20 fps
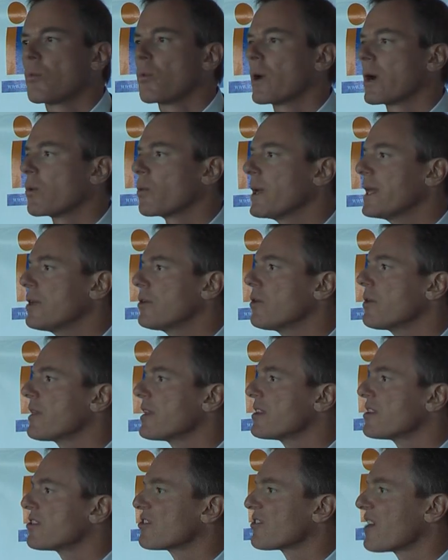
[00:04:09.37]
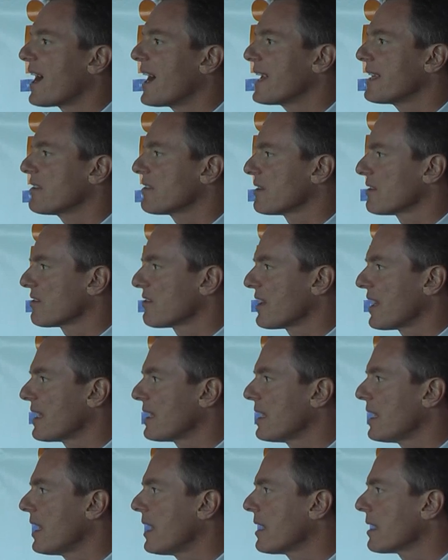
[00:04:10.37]
where we do the designs in
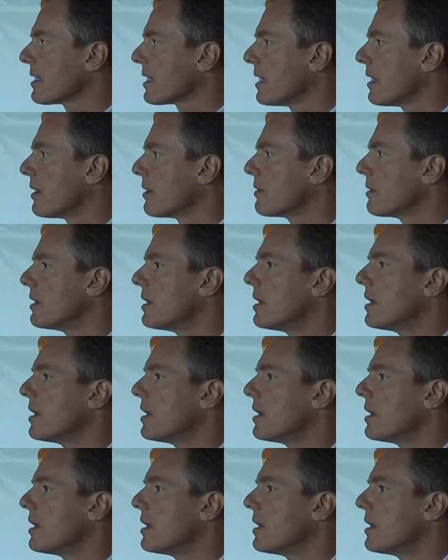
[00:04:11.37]
San Diego,